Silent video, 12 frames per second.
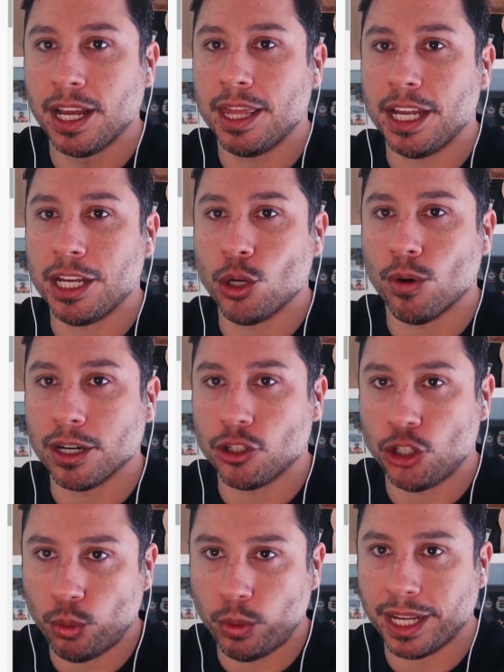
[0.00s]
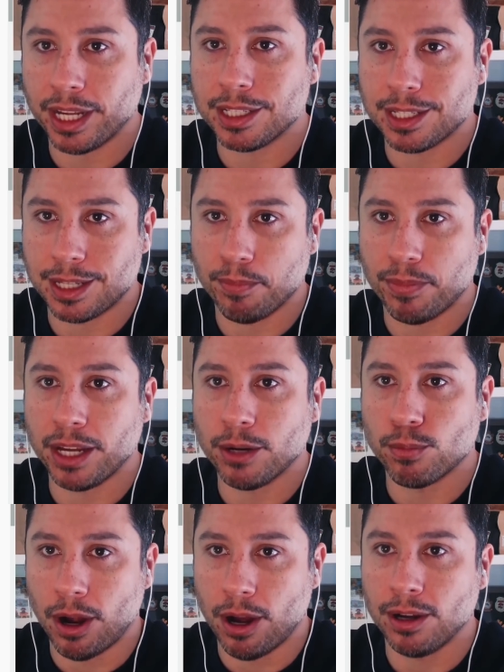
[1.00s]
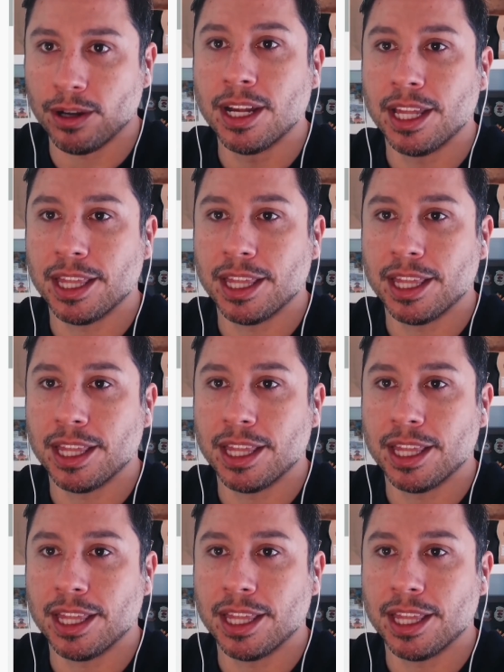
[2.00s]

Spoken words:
then you are doing something wrong